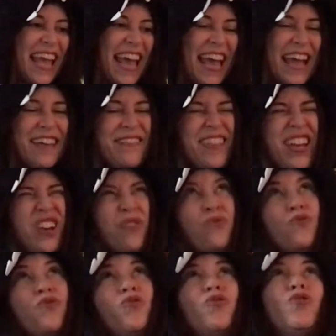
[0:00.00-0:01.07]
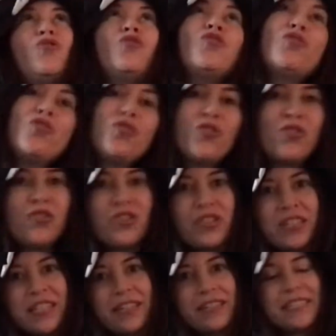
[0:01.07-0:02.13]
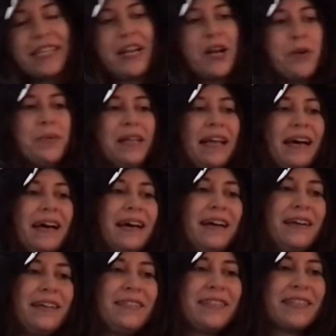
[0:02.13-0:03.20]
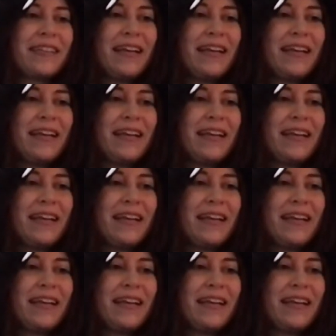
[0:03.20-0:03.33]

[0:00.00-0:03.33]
And they roll their terrible eyes.